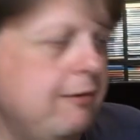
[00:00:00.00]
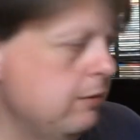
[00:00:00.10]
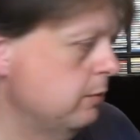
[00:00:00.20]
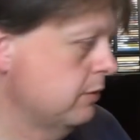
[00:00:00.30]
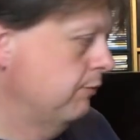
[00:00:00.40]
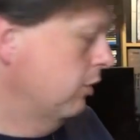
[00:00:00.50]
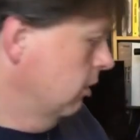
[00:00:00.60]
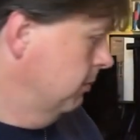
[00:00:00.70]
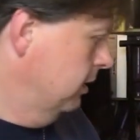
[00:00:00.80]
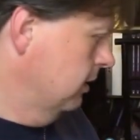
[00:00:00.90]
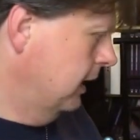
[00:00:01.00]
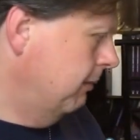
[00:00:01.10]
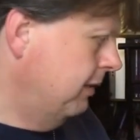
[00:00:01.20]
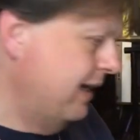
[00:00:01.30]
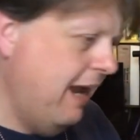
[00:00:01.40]
where it was from.
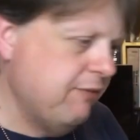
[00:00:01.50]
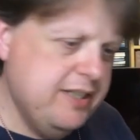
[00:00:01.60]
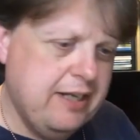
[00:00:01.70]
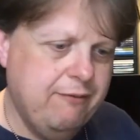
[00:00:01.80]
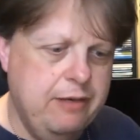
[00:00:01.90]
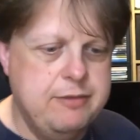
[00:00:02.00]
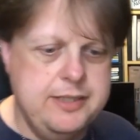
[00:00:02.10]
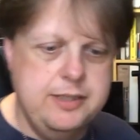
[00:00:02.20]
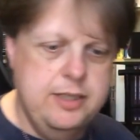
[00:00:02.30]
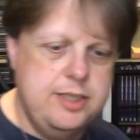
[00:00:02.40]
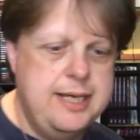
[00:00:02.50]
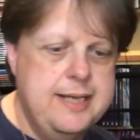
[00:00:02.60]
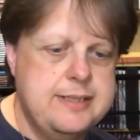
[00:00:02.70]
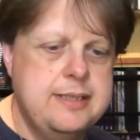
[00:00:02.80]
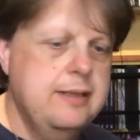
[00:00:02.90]
I haven't done that research
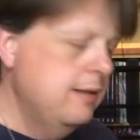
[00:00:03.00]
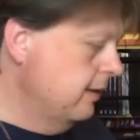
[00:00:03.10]
yet,